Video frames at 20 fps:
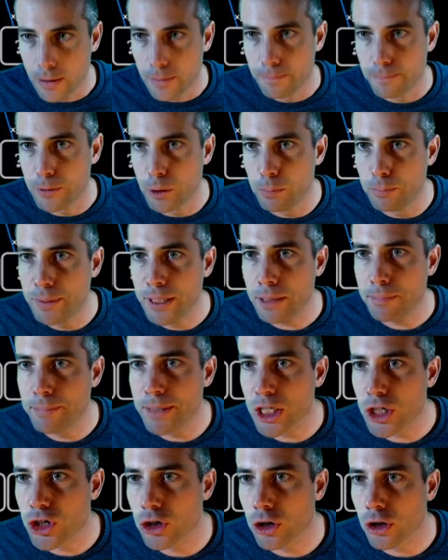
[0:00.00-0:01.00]
The big
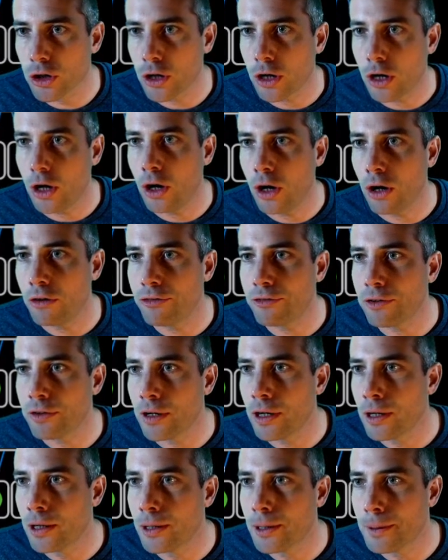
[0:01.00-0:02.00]
picture of
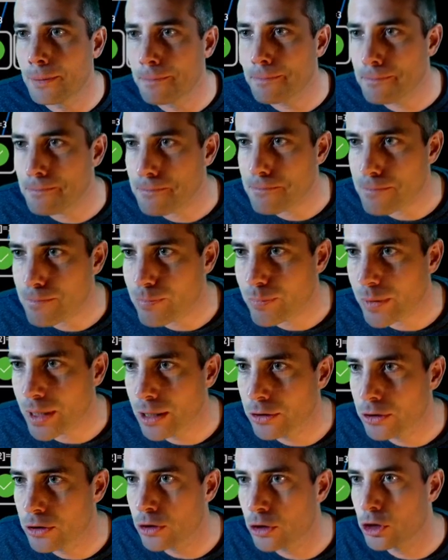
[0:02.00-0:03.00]

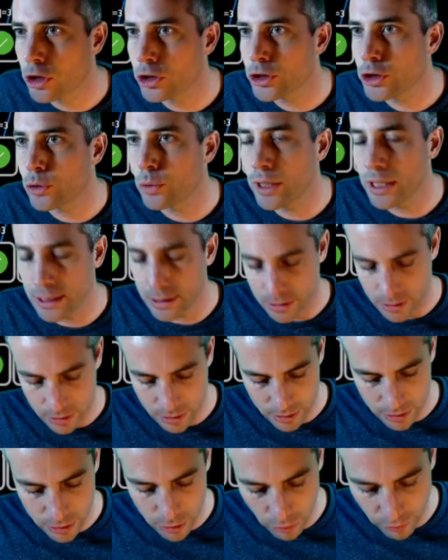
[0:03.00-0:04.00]
the constraint
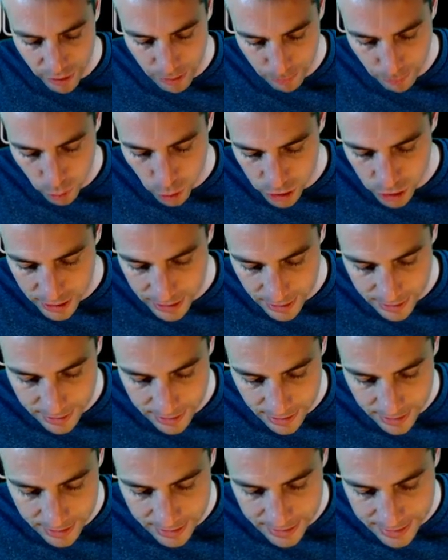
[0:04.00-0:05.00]
solving process
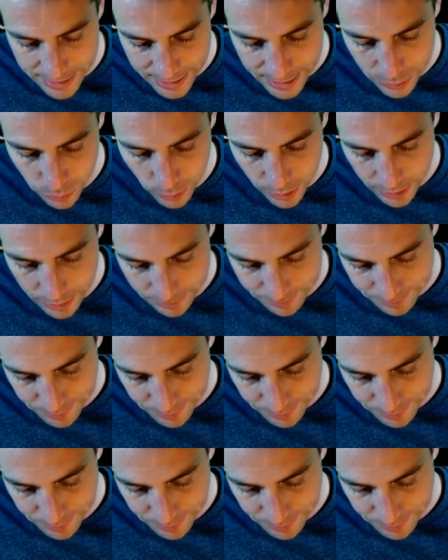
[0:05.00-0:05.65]
is this one.